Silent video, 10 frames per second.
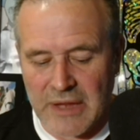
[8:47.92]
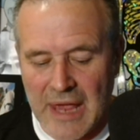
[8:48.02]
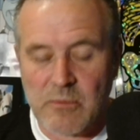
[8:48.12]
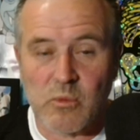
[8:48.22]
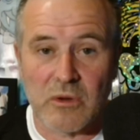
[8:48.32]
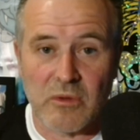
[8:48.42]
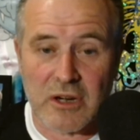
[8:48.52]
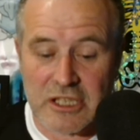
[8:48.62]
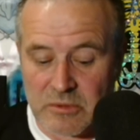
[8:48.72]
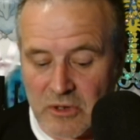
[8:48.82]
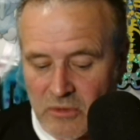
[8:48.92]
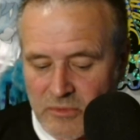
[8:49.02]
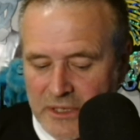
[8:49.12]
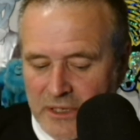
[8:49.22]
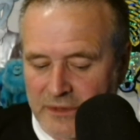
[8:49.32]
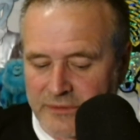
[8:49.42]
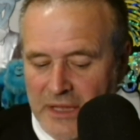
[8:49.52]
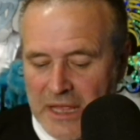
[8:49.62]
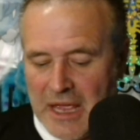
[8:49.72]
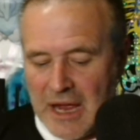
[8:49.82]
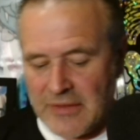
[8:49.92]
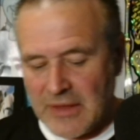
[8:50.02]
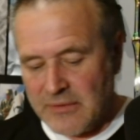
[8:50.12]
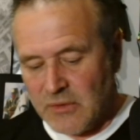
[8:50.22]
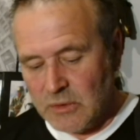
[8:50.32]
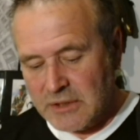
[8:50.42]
busy, obviously. From